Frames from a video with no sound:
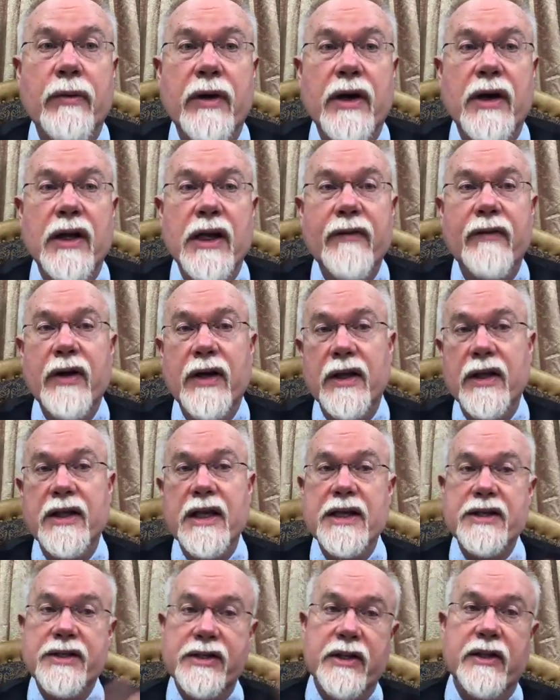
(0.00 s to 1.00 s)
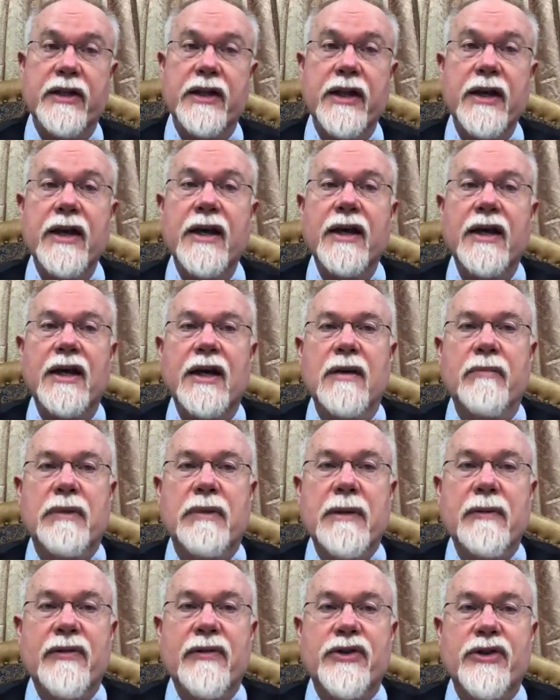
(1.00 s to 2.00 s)
We are living in the days of the
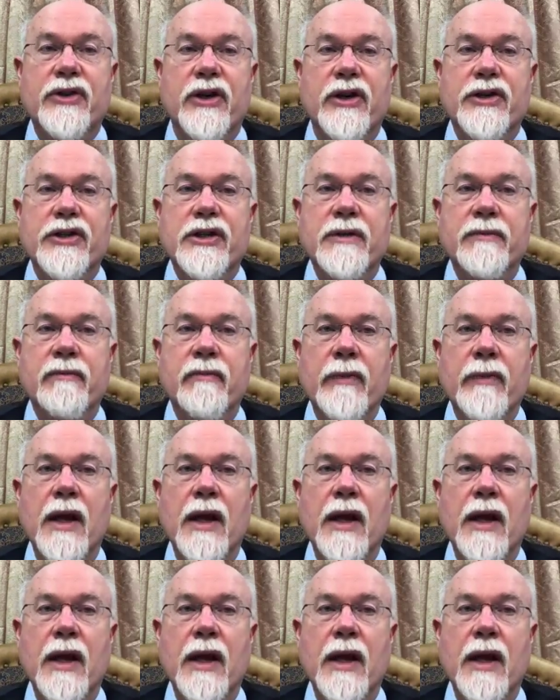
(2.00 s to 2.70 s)
primitive church.